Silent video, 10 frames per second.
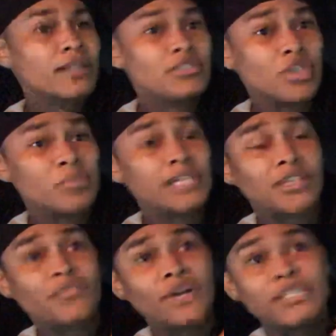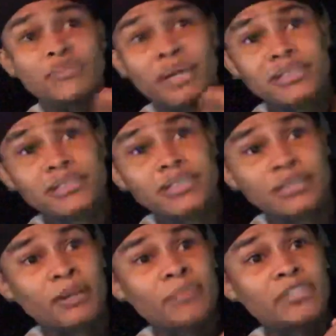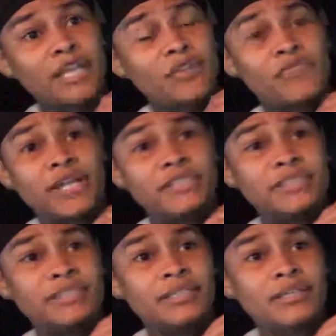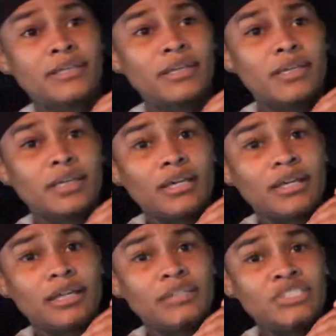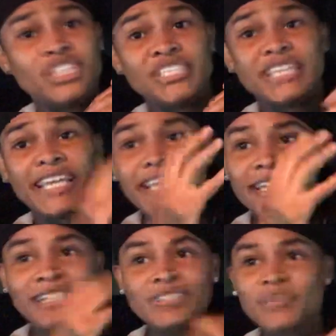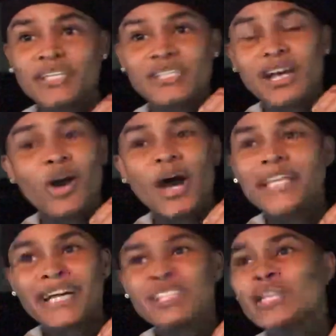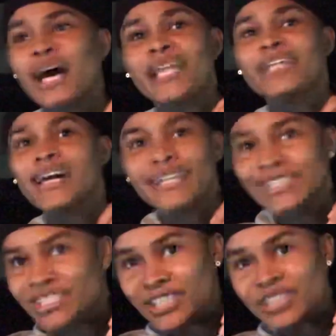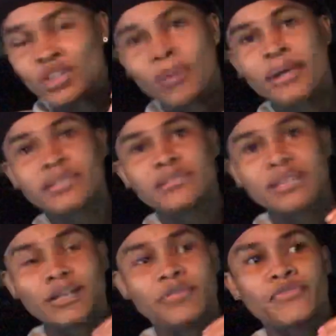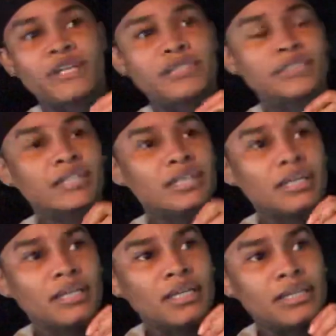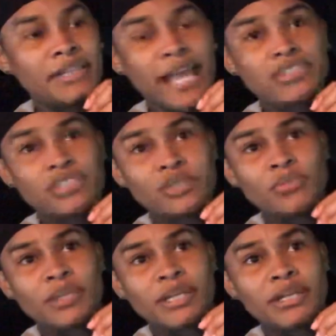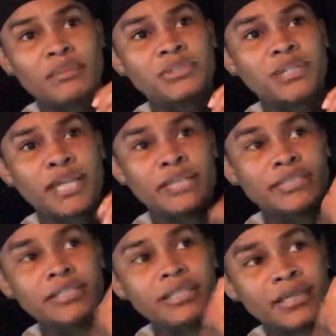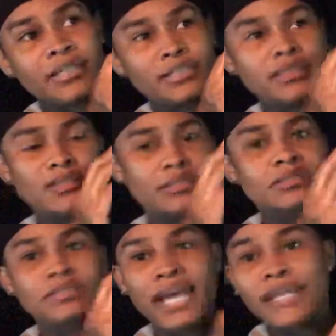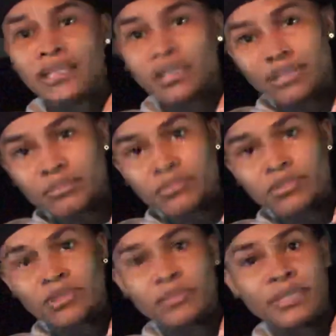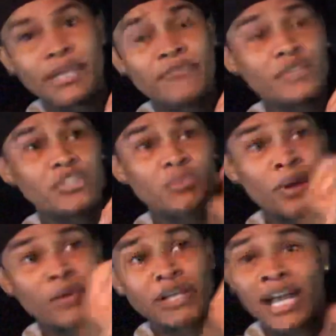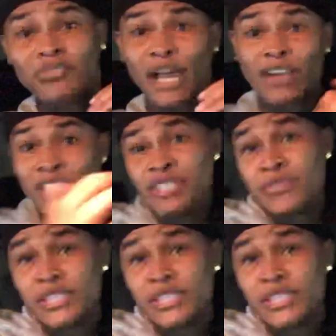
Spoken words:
So I'm sacrificing my sleep. I'm sacrificing just eating because, I love this shit. So I'm about to sacrifice that shit when it comes to, I need to tighten up. You know what I mean? I finished my, I even